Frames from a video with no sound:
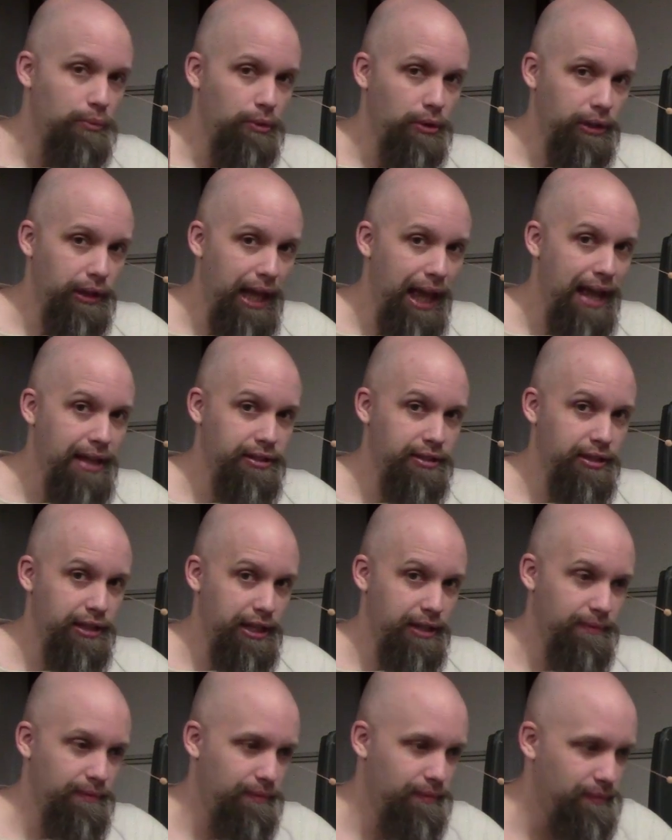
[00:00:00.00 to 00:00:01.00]
lastly,
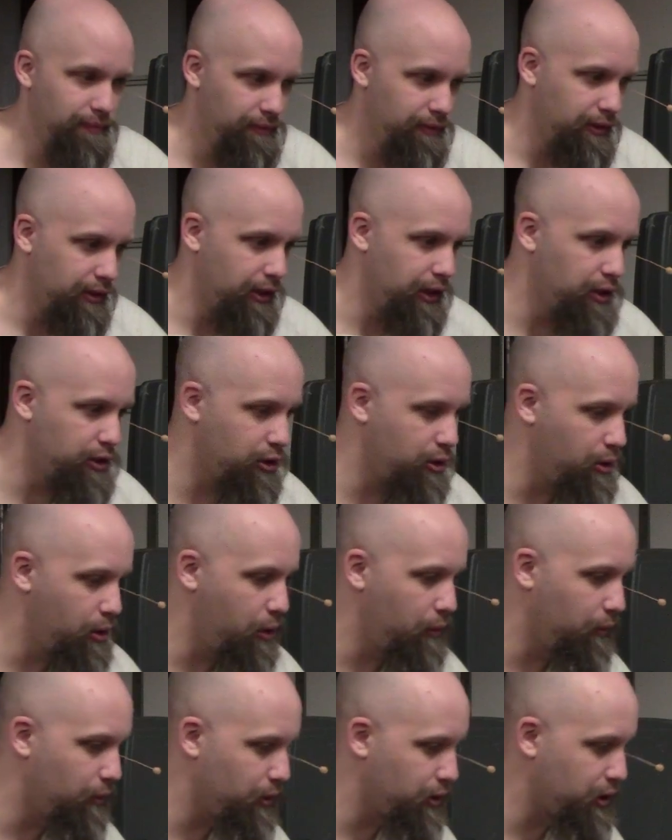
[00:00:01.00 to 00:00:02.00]
let's go
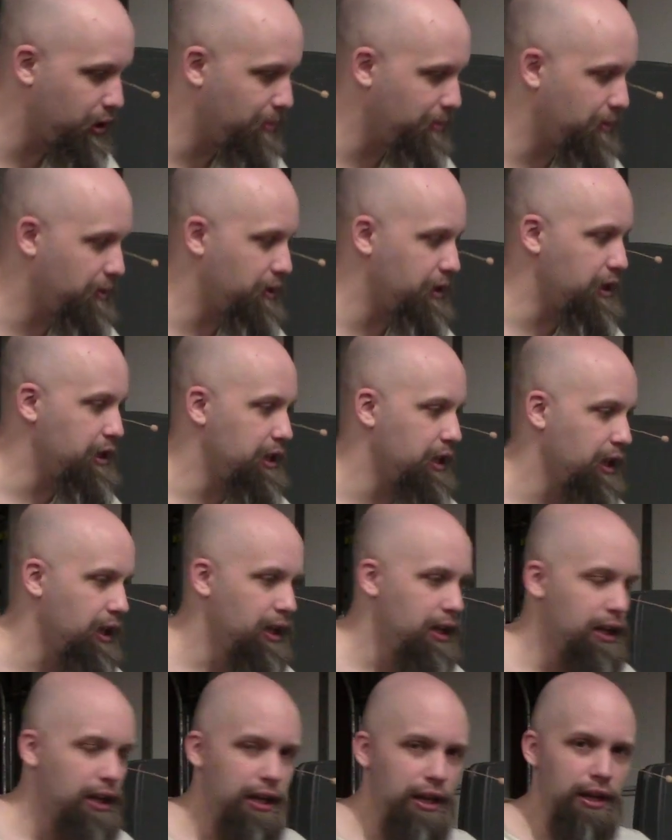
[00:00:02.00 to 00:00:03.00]
over some of the
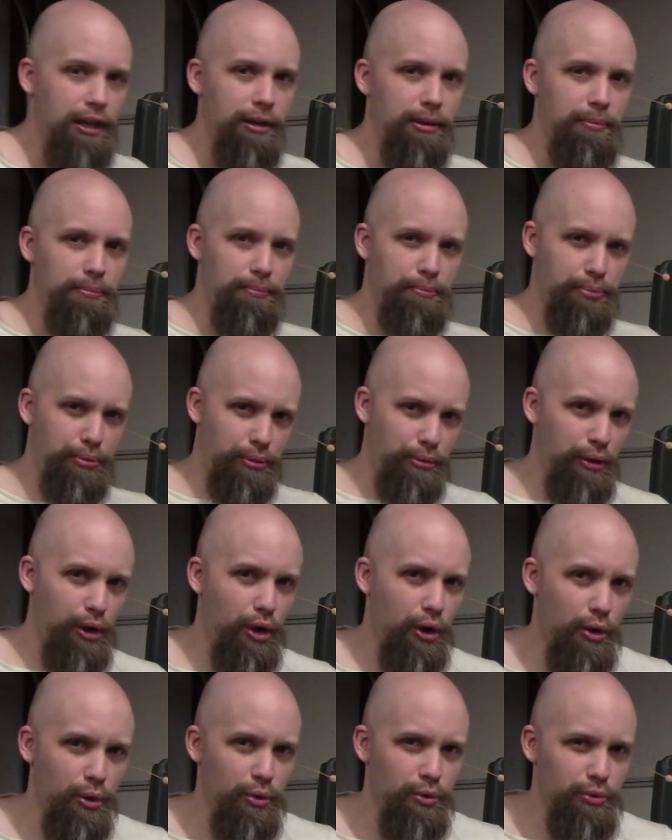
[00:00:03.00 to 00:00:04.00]

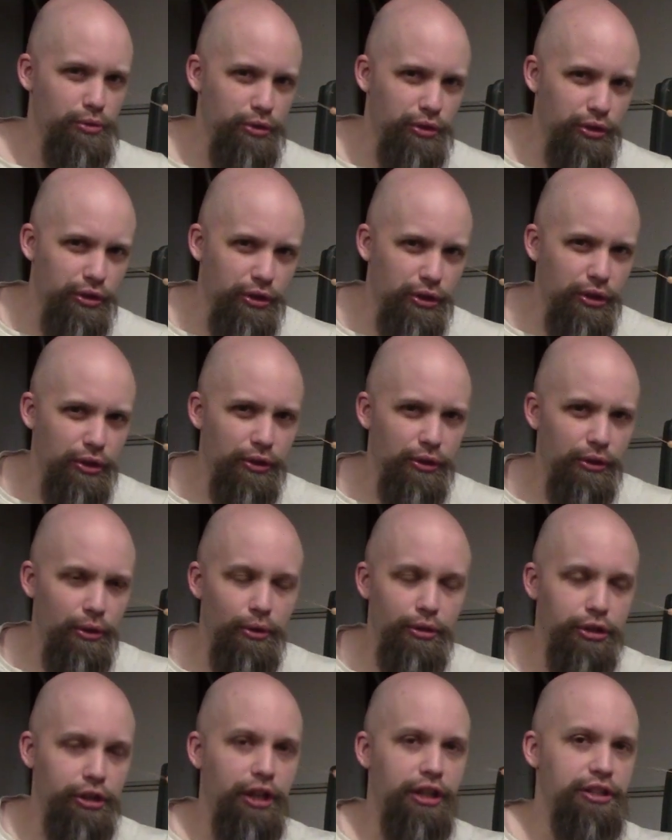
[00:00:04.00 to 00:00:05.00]
pros,
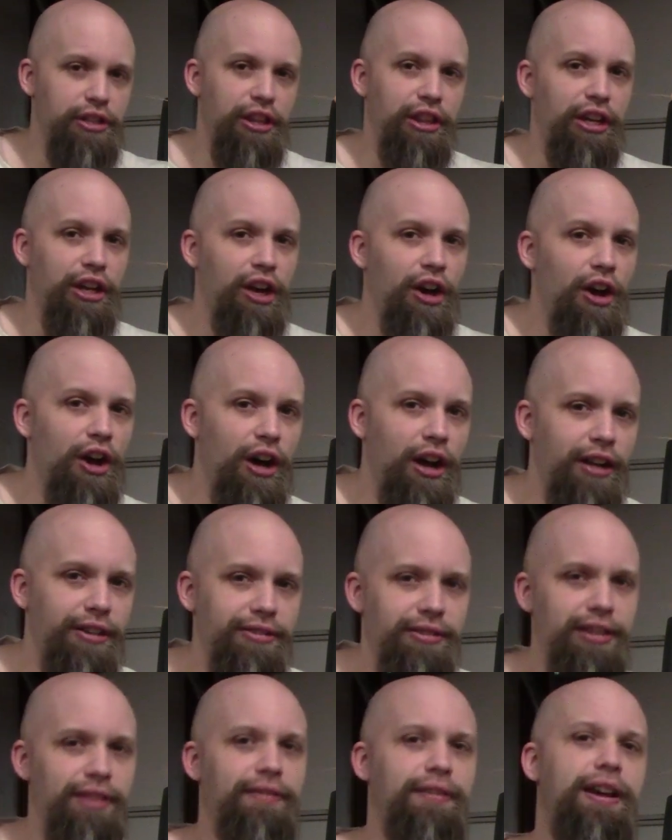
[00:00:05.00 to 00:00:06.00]
or should I say the
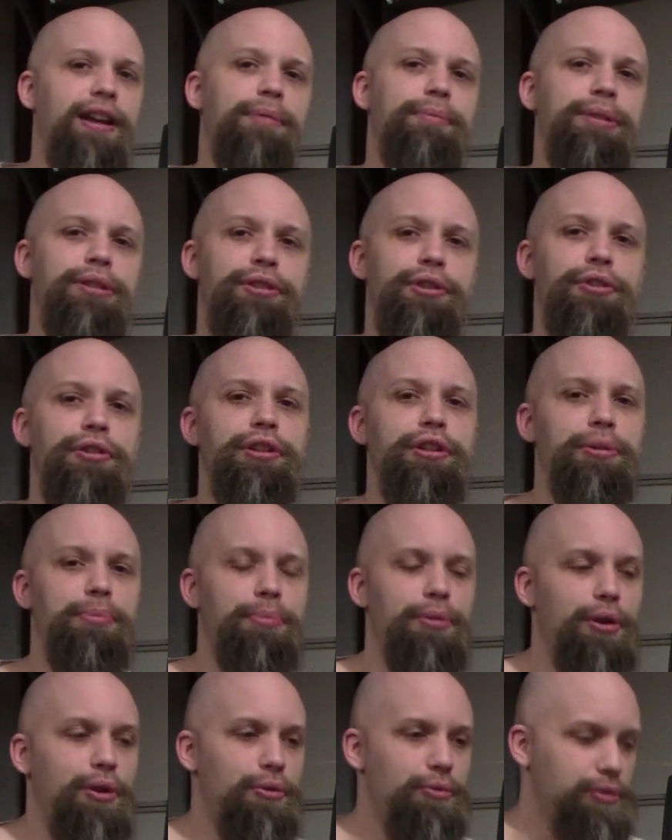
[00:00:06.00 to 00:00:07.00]
cons, that have kind of been turned into
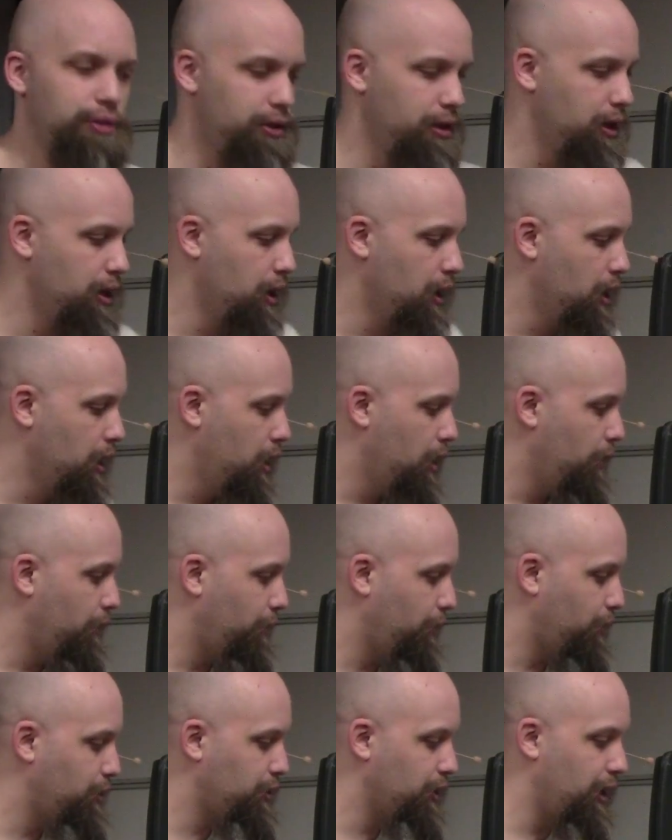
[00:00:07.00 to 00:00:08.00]
pros.
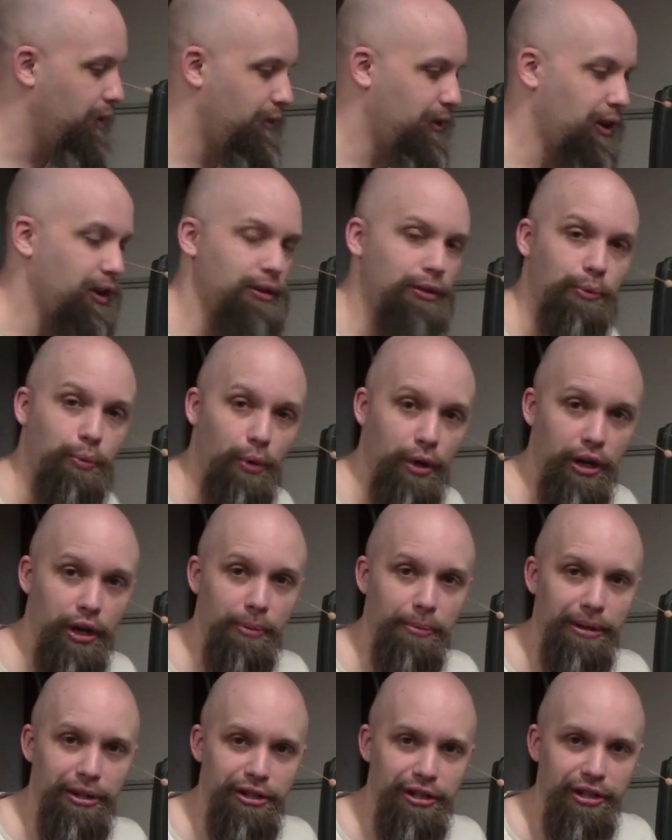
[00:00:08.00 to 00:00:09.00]
First off, the one I'll
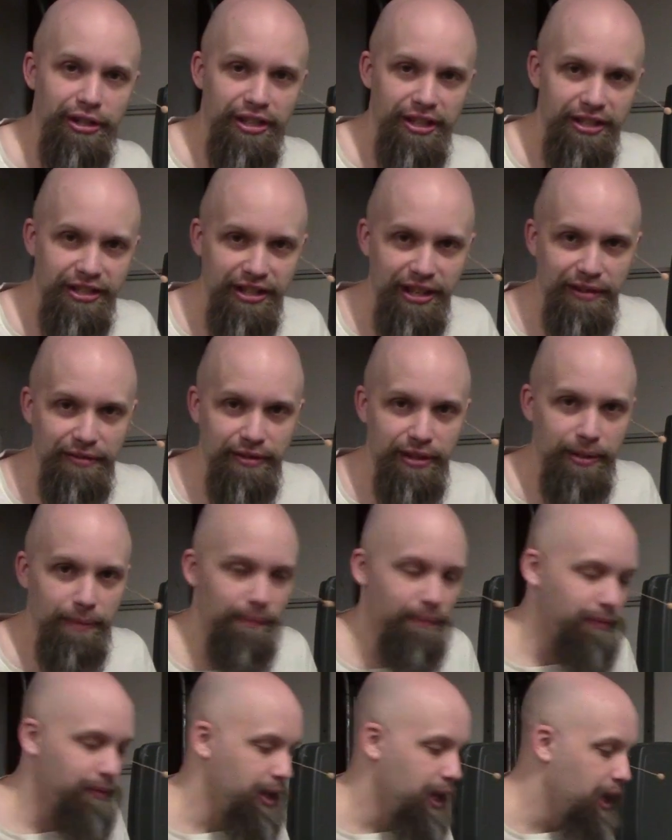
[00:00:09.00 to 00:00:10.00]
mention, safety.
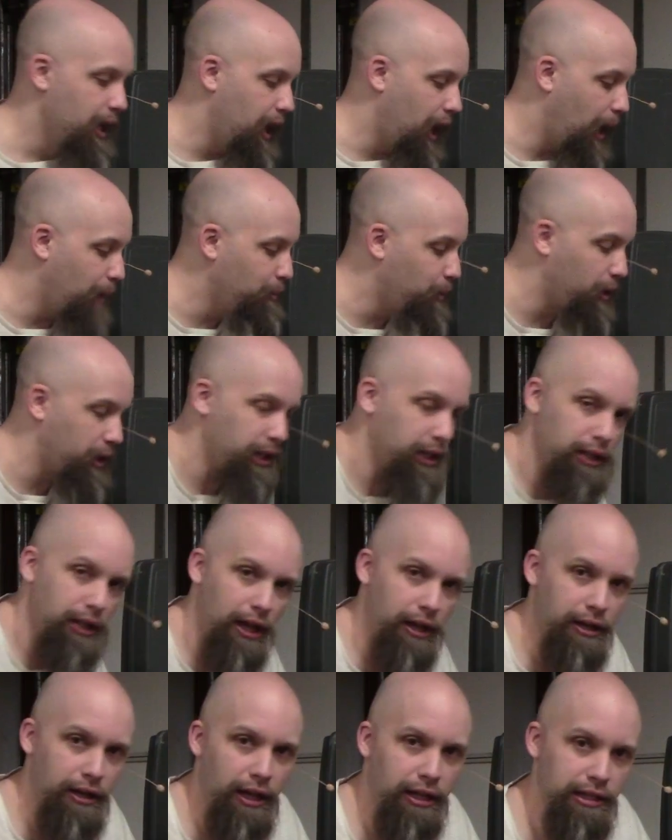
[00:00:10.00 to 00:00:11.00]
I'm working
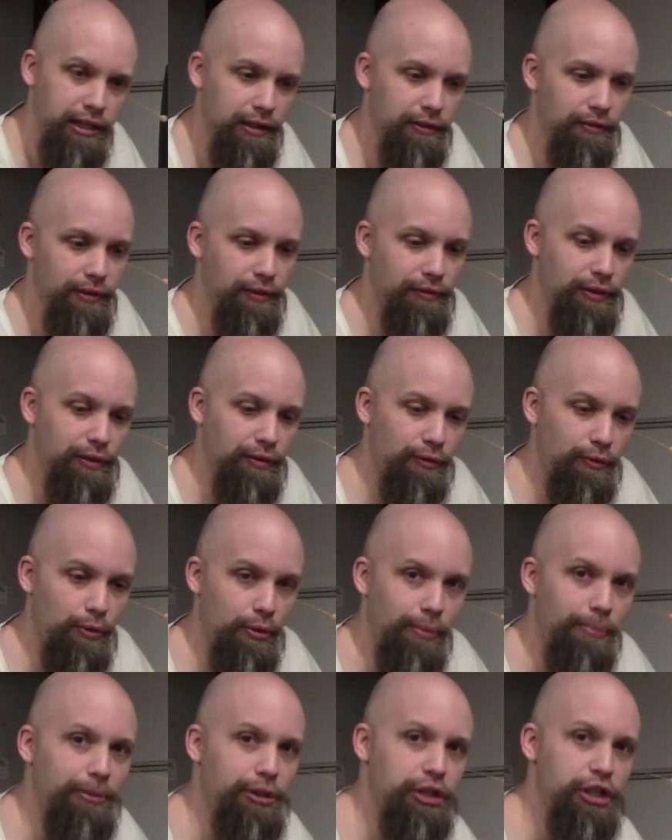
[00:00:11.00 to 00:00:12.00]
on a
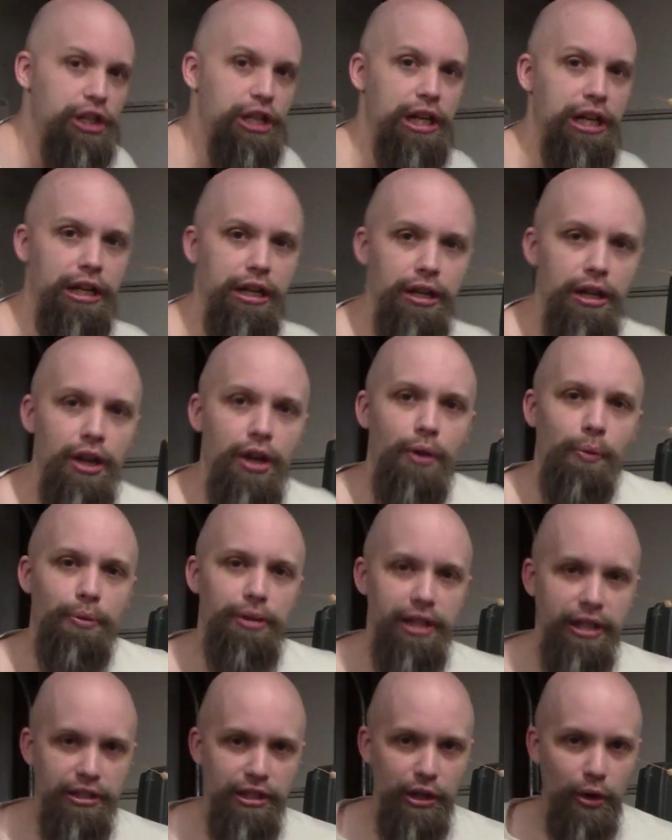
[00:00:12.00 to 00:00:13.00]
1954 machine, which
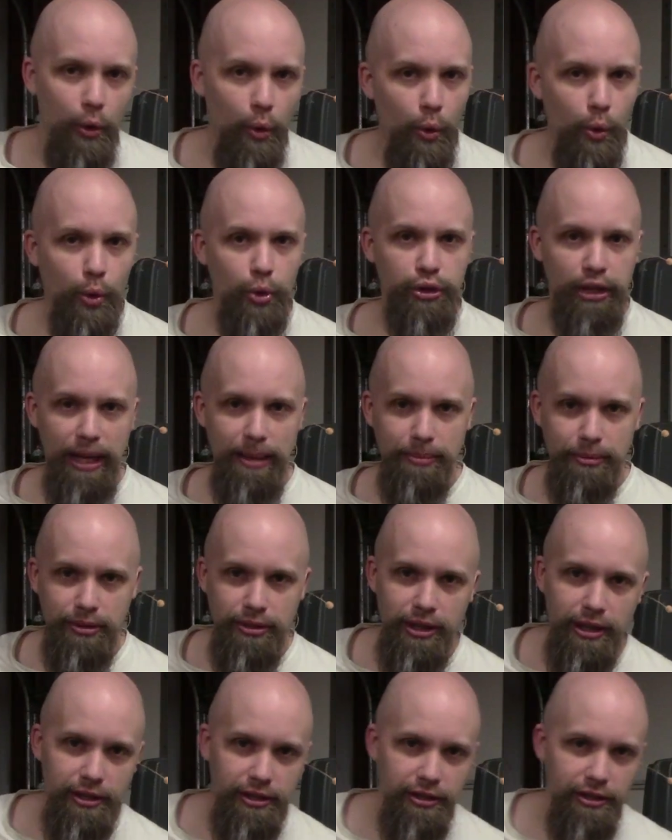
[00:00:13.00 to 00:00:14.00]
has the old table
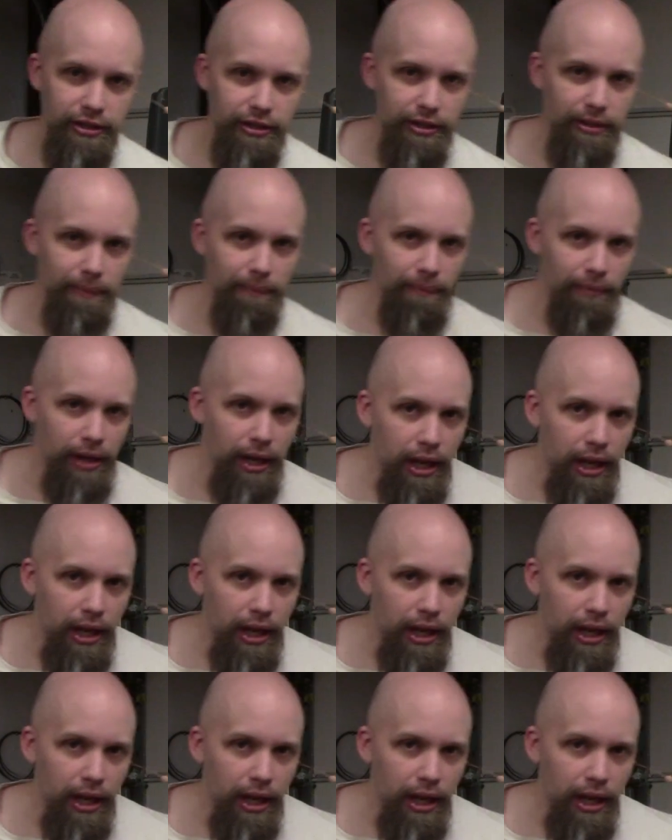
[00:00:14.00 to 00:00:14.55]
saw system,